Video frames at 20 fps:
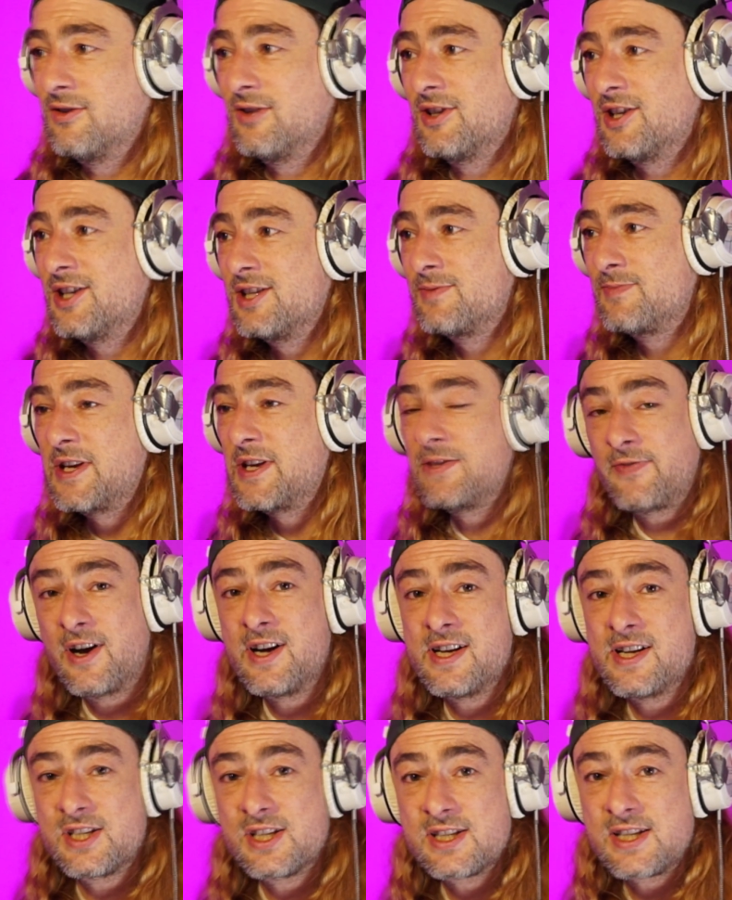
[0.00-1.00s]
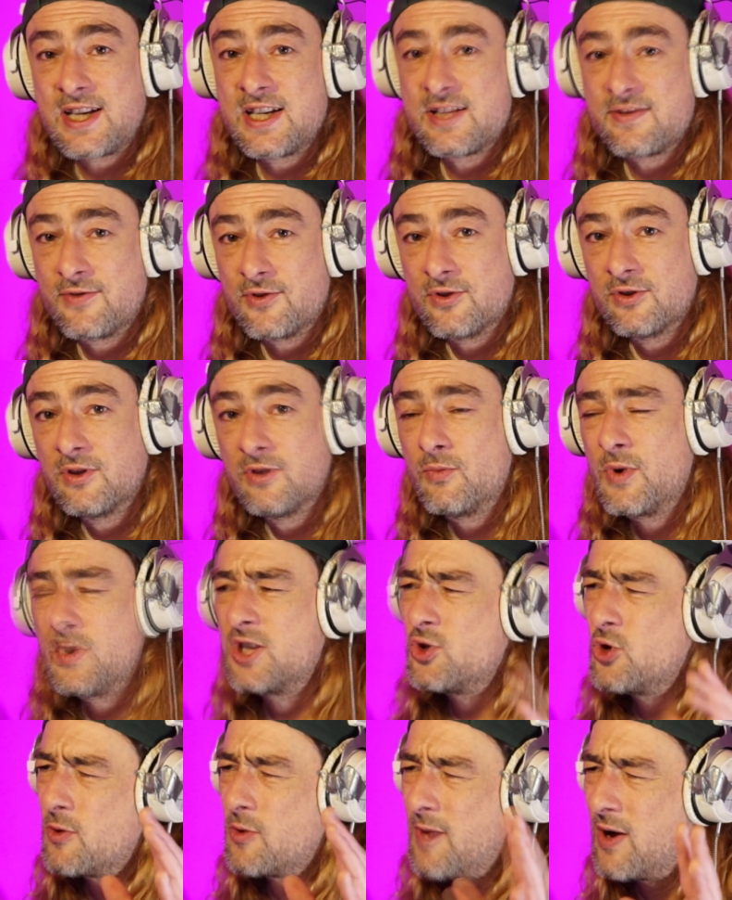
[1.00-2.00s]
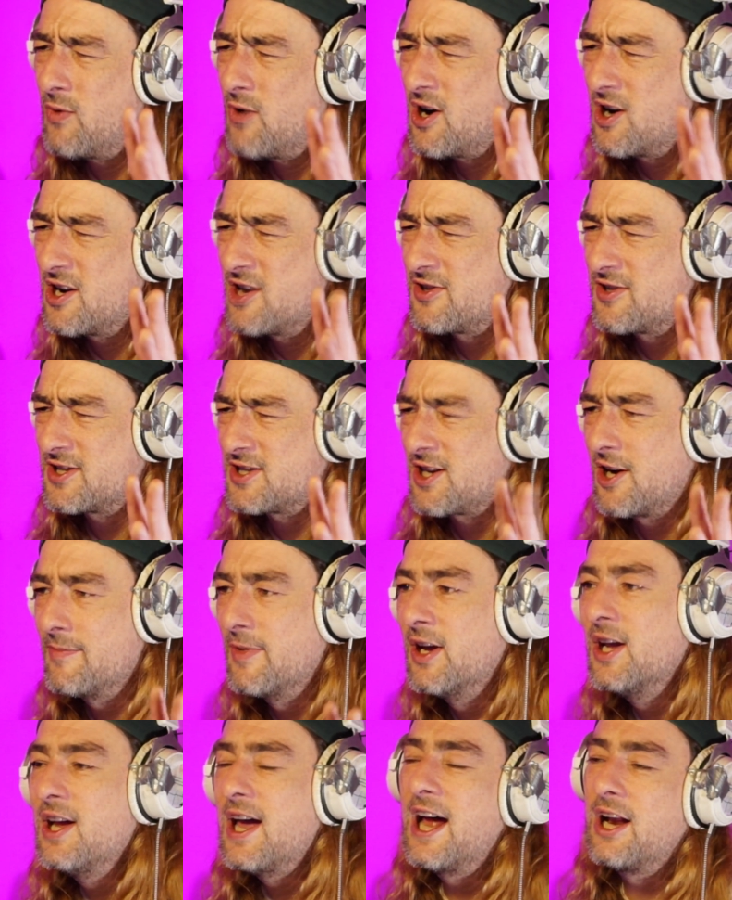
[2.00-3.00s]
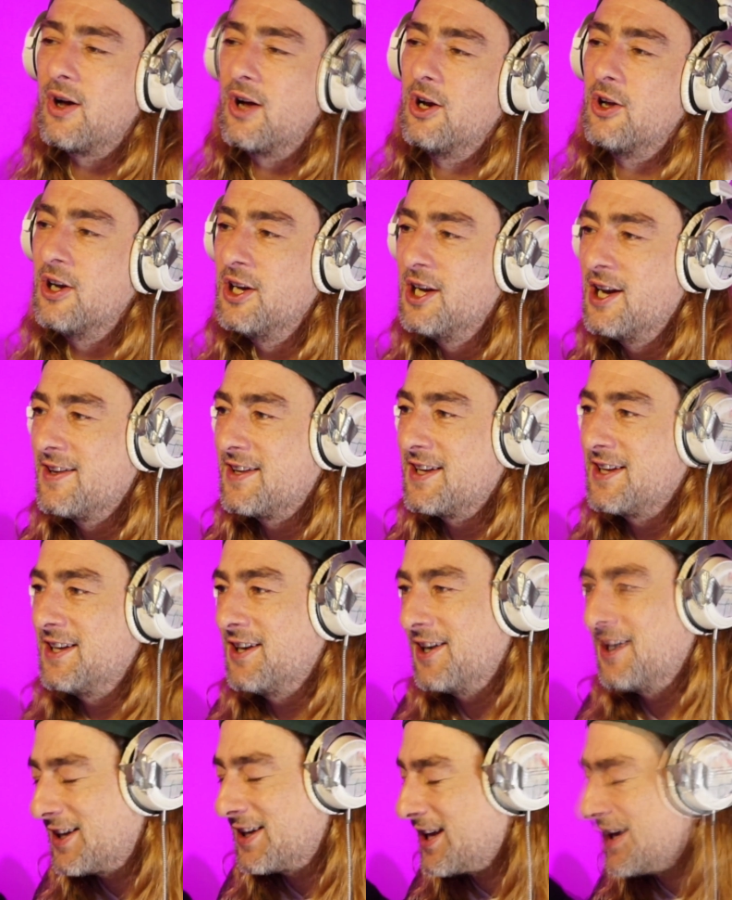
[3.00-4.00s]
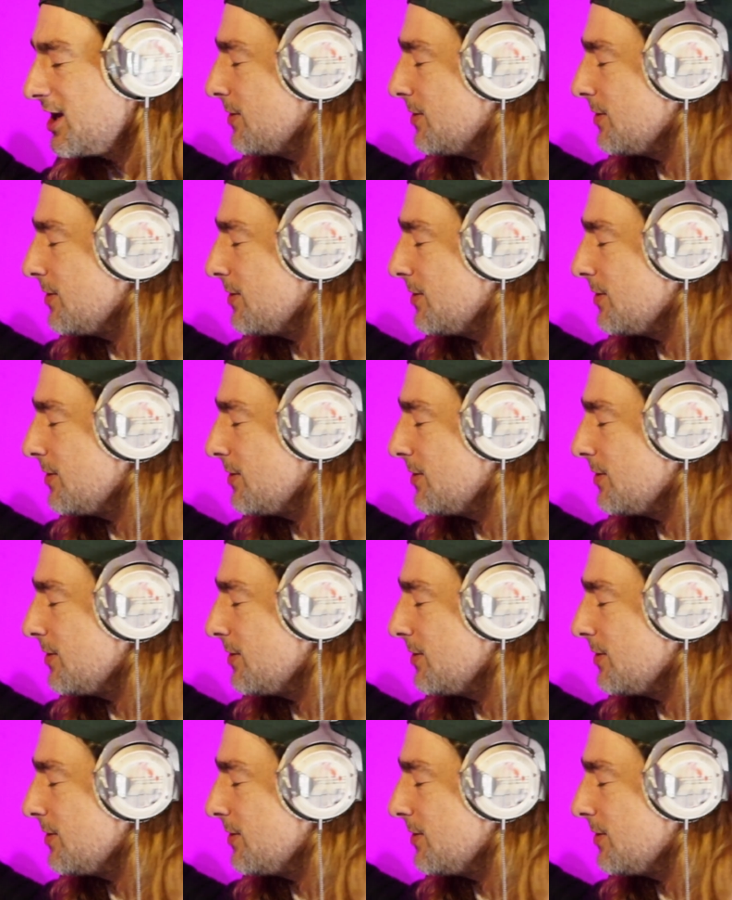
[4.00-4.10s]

he's been very successful. We can talk about why another time. Anyway, look, get